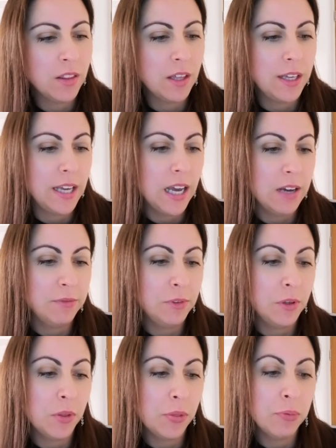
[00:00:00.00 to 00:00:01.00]
They have
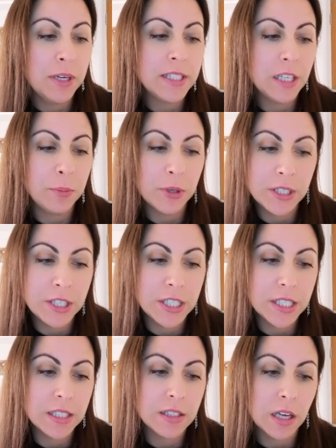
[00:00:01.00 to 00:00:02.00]
3D
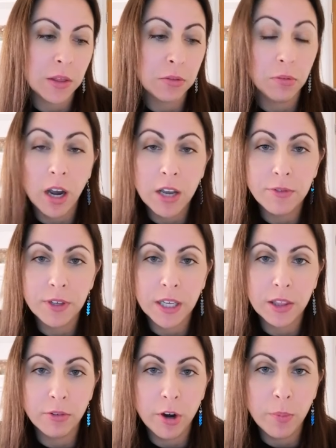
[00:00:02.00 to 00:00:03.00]
printers, they're thriving
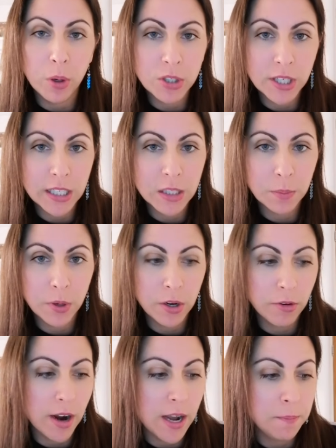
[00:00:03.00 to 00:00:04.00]
in the robotics
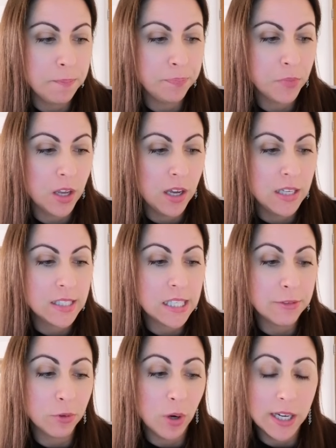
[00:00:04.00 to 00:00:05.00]
program,
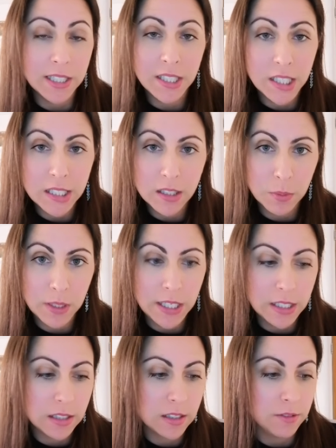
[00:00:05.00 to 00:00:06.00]
several IT
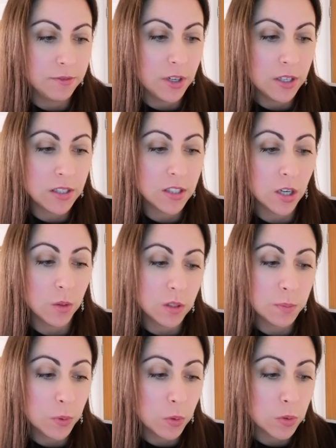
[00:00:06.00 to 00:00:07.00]
suites, versatile
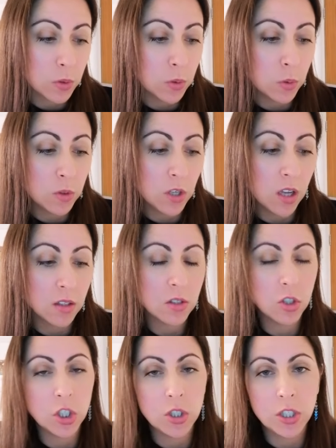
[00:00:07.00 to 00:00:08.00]
sports hall, dance
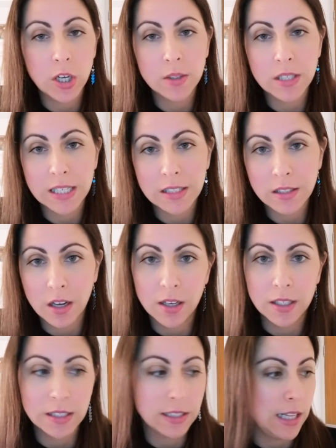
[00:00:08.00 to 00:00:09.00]
studios and
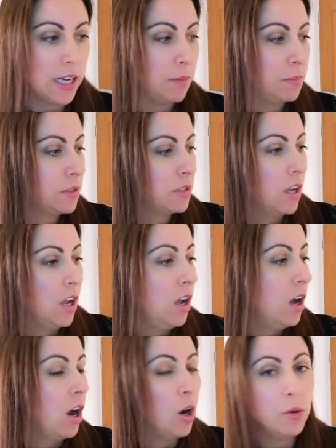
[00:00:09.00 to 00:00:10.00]
science labs.
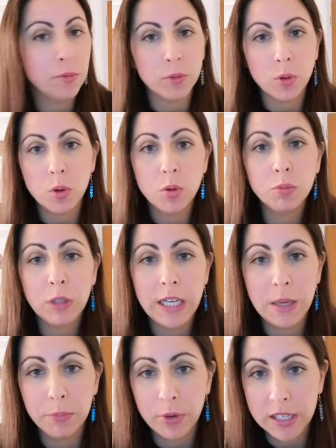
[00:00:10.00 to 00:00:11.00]
Overall, really
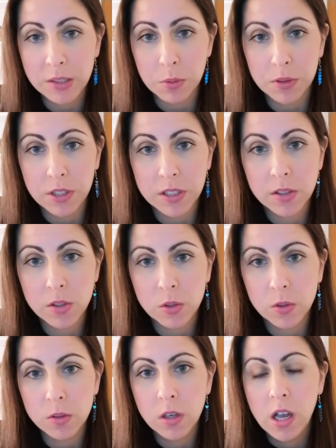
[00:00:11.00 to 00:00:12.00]
impressed with this
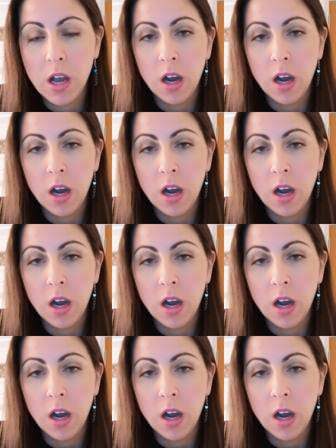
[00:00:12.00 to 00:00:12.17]
school.